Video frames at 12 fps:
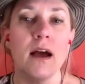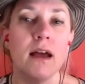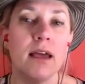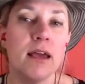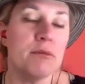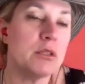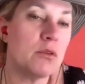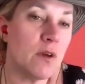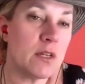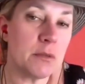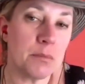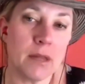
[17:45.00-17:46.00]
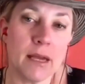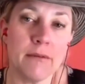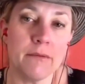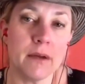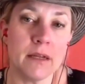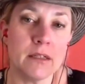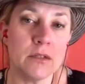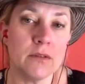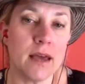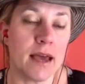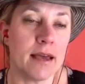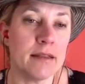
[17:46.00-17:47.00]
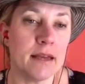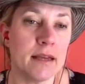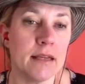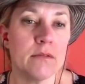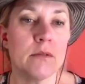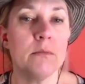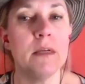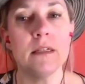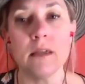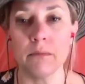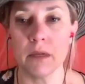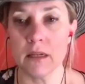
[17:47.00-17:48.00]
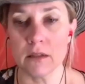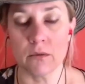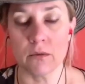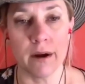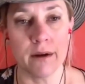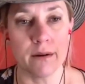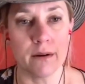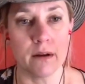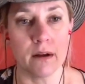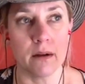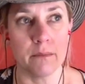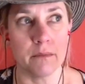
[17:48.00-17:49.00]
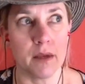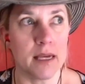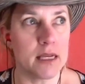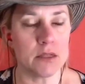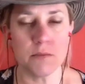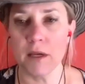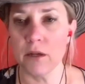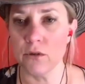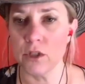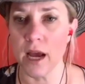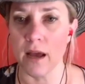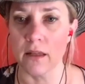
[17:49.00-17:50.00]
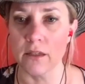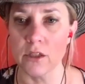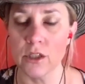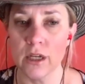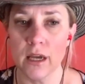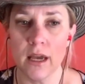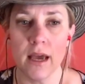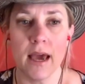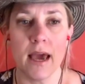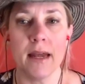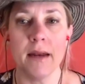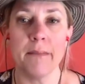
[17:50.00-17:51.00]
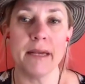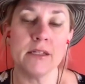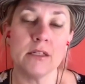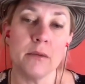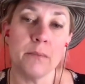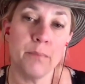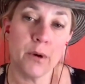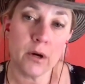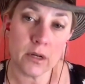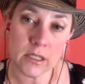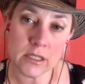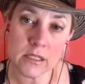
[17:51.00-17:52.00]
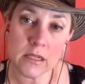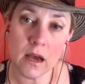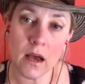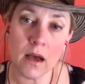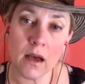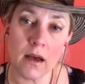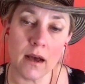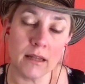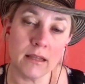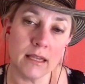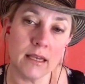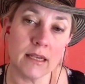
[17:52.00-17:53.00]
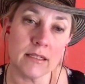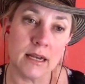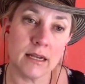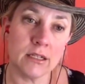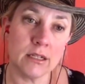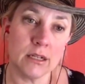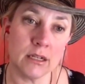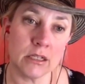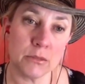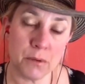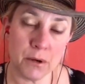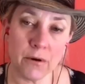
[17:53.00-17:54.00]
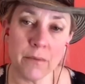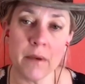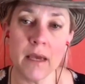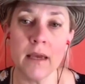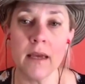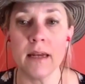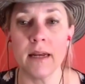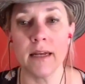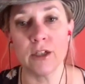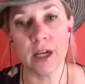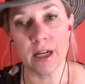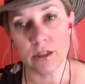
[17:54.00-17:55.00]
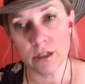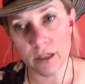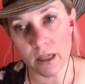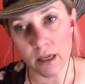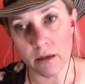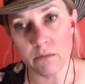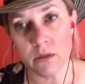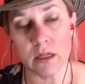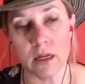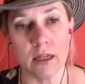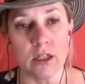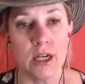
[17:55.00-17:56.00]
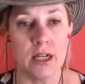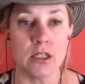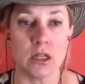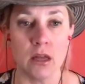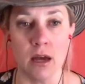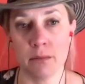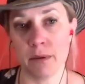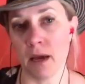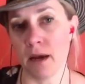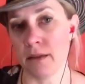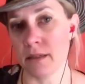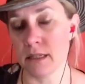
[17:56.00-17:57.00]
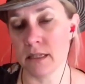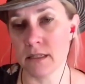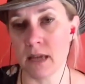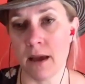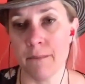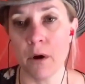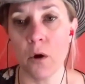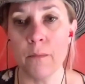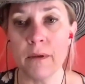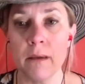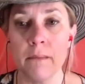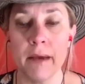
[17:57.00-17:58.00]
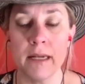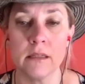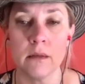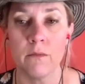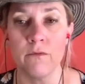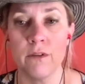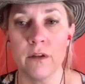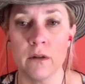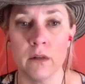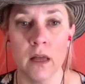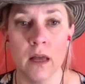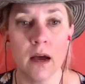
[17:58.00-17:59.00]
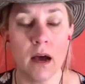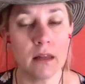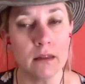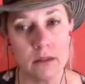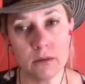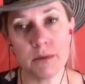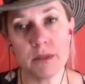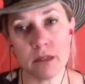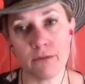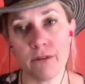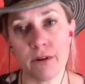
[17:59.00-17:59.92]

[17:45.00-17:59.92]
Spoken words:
it was fun to play and do that. And that gives me something as a writer. It gives me a new challenge. And it makes the books, I think, as I experiment and I change themes and I change a lot of behind the scenes, I'm hoping it makes them feel a little bit different